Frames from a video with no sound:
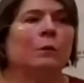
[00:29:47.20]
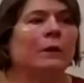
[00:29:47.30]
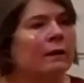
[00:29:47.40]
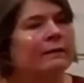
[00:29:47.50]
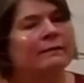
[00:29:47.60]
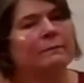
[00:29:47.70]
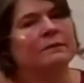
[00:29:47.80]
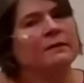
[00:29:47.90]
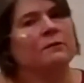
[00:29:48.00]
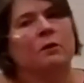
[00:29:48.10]
we are, in some
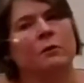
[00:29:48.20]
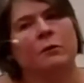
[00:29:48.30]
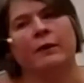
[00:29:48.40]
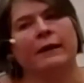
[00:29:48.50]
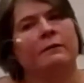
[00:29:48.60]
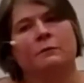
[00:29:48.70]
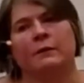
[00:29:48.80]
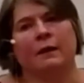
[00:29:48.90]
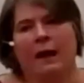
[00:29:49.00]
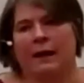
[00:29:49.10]
sense, co creators
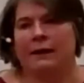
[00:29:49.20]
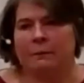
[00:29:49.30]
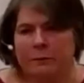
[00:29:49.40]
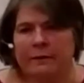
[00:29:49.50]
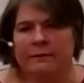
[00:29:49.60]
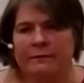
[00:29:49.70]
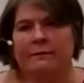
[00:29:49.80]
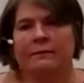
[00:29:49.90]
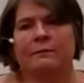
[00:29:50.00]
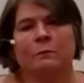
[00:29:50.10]
with God. He put us
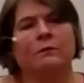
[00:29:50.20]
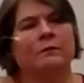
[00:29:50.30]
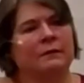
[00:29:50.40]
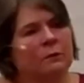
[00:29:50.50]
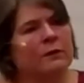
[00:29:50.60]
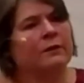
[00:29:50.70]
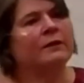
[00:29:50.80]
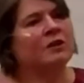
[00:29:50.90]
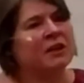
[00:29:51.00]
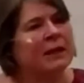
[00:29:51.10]
in this world in order
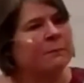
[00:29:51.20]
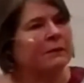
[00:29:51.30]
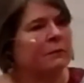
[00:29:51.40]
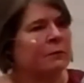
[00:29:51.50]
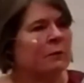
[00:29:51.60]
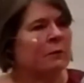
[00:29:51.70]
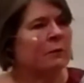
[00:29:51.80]
to shape it through